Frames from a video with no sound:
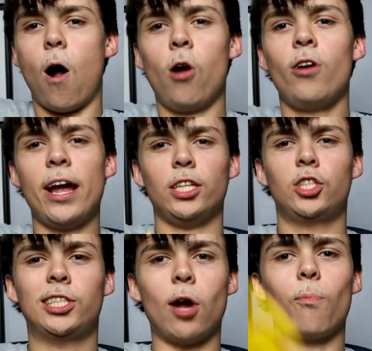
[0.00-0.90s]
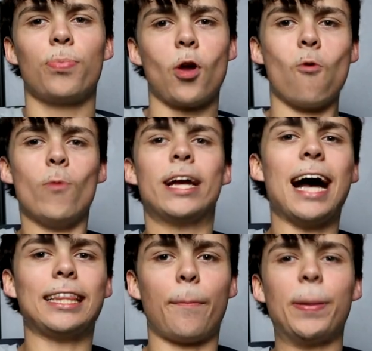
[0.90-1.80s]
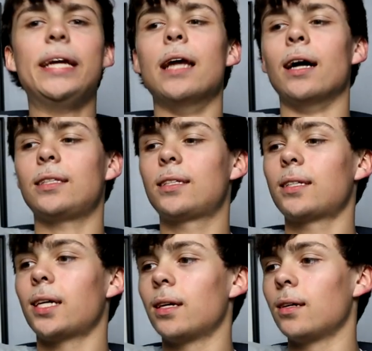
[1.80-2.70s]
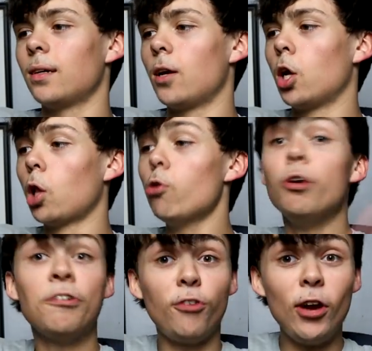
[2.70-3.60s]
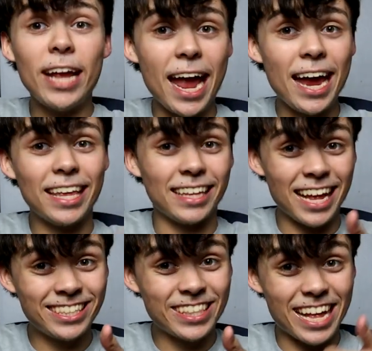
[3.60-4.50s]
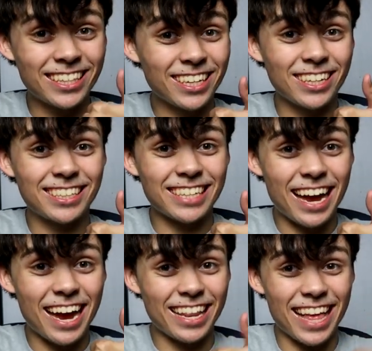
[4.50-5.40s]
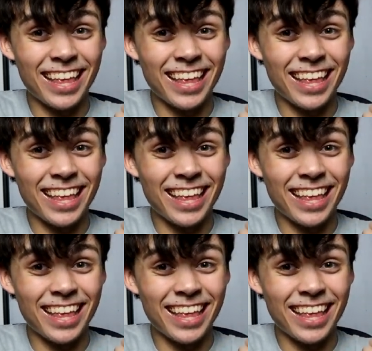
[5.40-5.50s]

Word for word: Alright, so we got the peanuts. Gluten free, hey, that's that's a good sign.